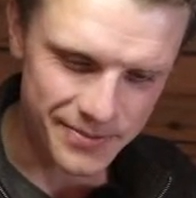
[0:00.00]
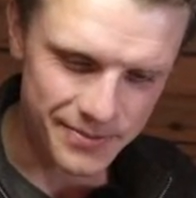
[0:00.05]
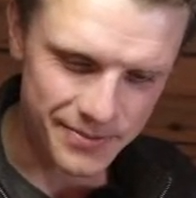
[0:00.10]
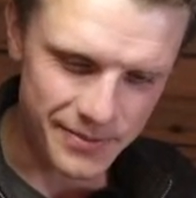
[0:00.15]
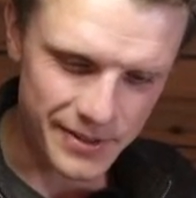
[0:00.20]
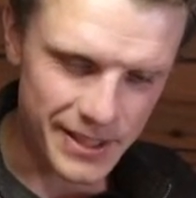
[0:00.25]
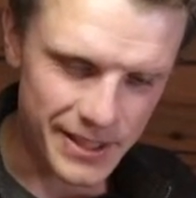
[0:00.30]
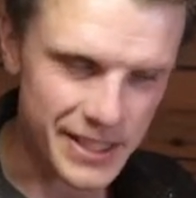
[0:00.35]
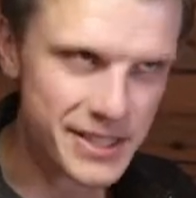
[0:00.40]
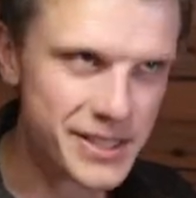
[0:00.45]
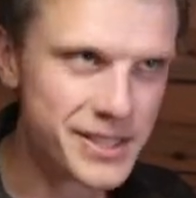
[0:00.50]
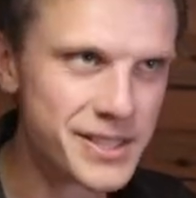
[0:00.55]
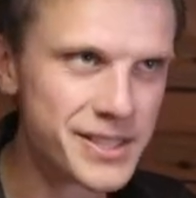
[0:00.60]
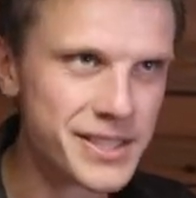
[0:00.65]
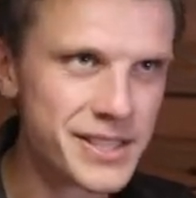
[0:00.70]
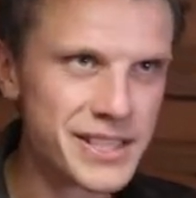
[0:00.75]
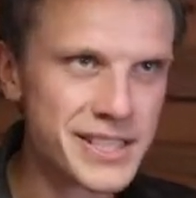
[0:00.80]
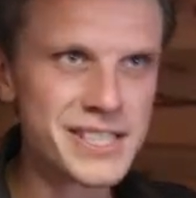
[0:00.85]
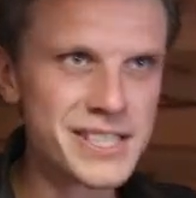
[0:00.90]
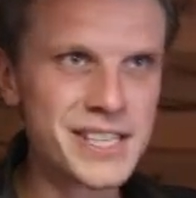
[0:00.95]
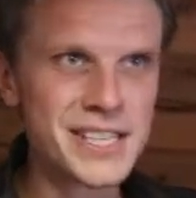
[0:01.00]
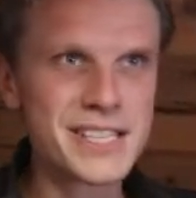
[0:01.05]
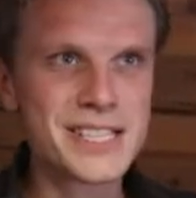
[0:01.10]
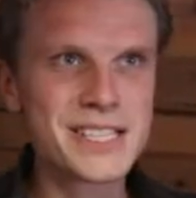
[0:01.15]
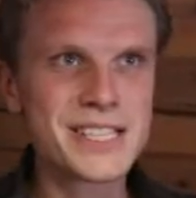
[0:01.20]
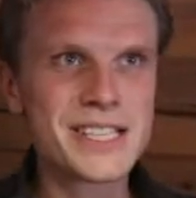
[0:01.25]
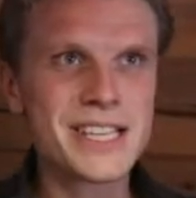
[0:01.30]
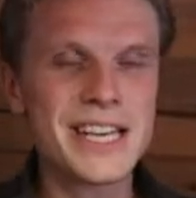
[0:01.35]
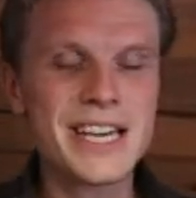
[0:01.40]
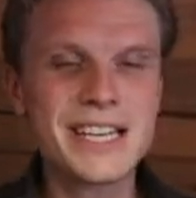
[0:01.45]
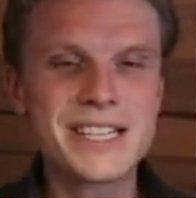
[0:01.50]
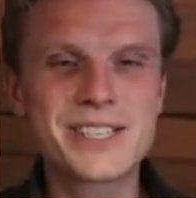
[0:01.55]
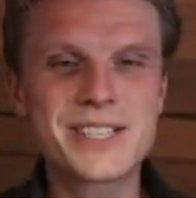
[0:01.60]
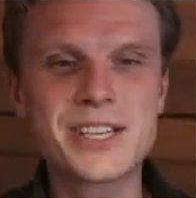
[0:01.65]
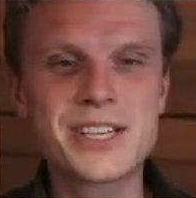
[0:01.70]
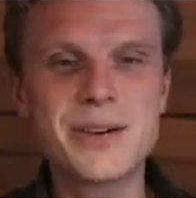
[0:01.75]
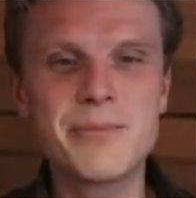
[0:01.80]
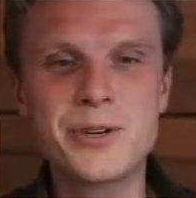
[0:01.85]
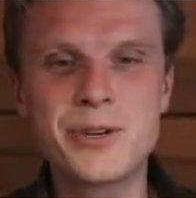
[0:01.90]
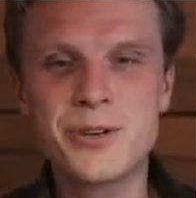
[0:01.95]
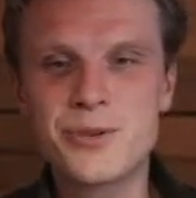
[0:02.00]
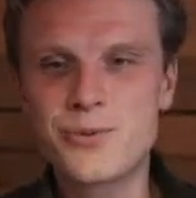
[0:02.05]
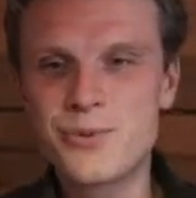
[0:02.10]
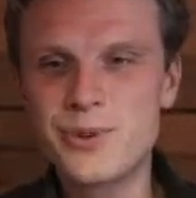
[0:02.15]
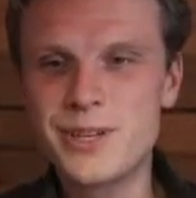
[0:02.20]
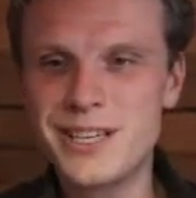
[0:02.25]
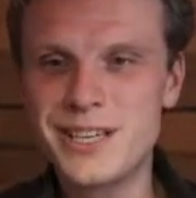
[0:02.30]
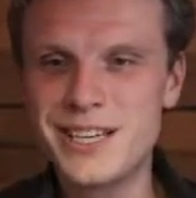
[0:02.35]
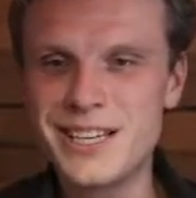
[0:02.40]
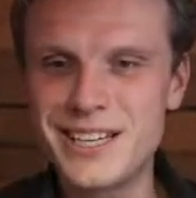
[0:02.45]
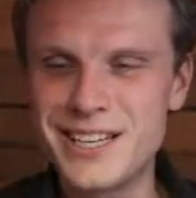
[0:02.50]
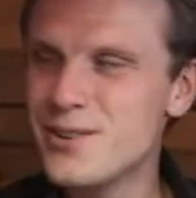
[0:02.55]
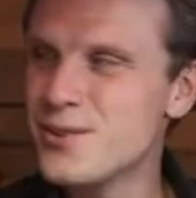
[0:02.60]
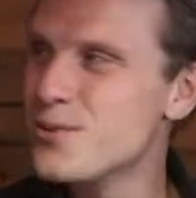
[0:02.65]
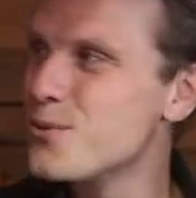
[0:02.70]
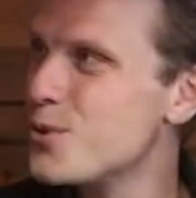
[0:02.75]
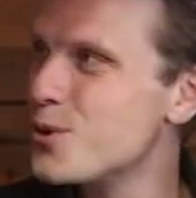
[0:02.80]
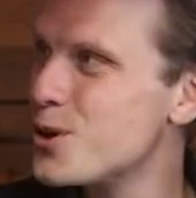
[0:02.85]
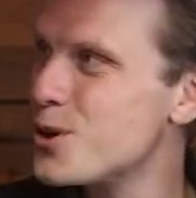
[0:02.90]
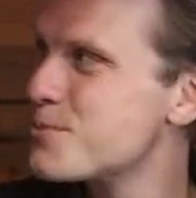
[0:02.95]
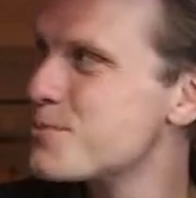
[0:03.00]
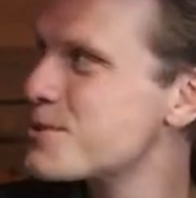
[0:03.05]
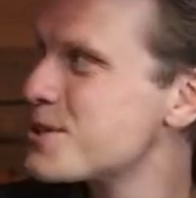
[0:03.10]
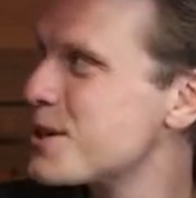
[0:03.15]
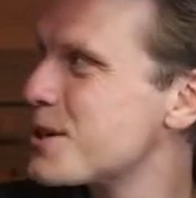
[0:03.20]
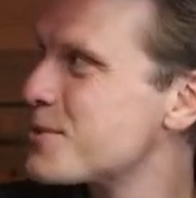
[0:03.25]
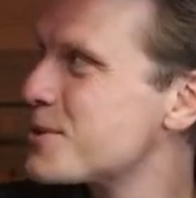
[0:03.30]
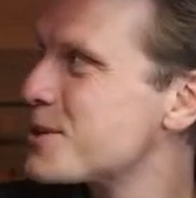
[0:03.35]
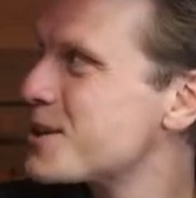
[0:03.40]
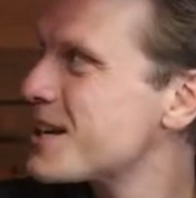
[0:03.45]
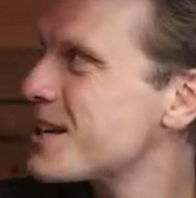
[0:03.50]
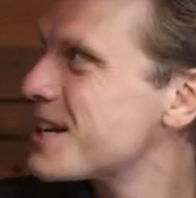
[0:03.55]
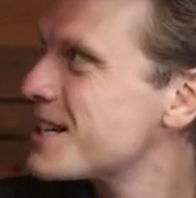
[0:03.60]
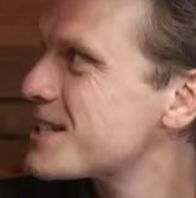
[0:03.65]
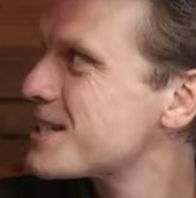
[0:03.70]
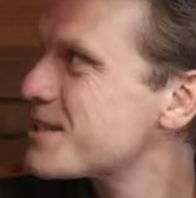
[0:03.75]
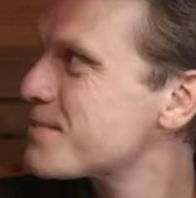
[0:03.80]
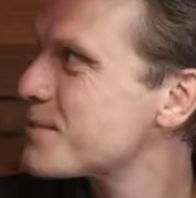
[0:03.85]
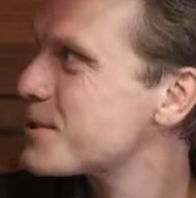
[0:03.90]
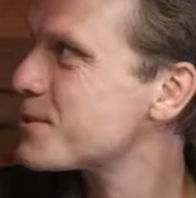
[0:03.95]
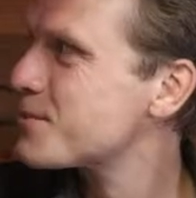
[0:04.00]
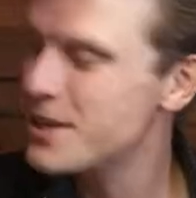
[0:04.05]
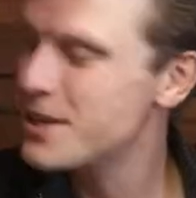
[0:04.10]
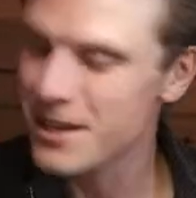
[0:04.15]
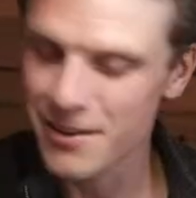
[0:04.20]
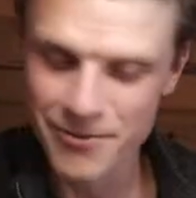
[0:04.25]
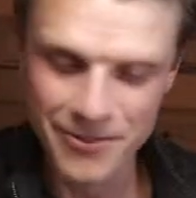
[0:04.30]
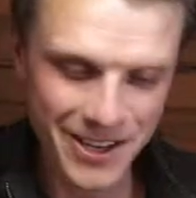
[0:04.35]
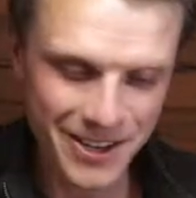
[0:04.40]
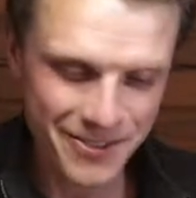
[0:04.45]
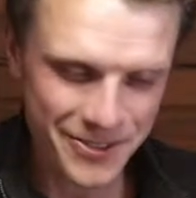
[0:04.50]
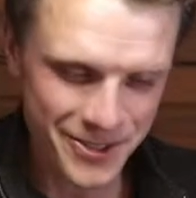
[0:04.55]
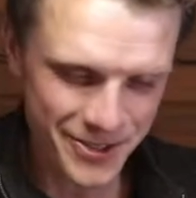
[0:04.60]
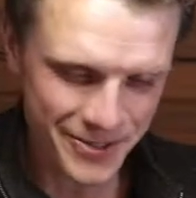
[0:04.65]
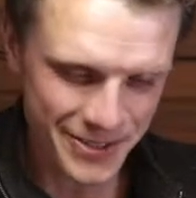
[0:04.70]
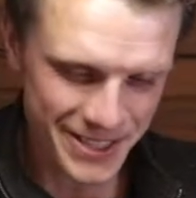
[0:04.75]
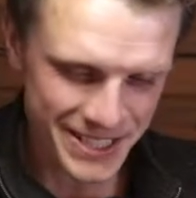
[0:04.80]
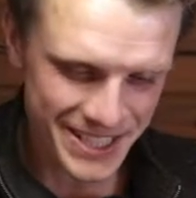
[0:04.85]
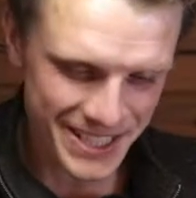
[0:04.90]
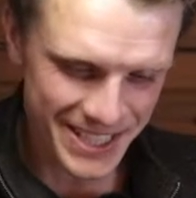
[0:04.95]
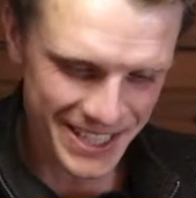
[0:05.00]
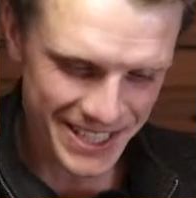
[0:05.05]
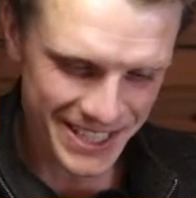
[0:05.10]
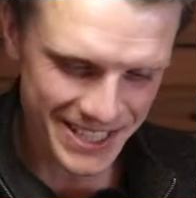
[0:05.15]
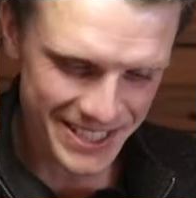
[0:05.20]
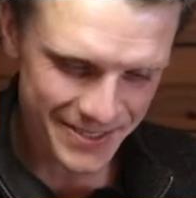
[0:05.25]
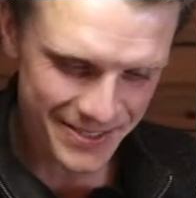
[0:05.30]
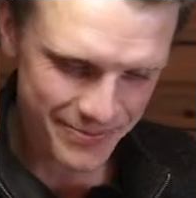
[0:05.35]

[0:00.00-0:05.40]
this is late summer, really warm summer days. But we have 5 degrees at night,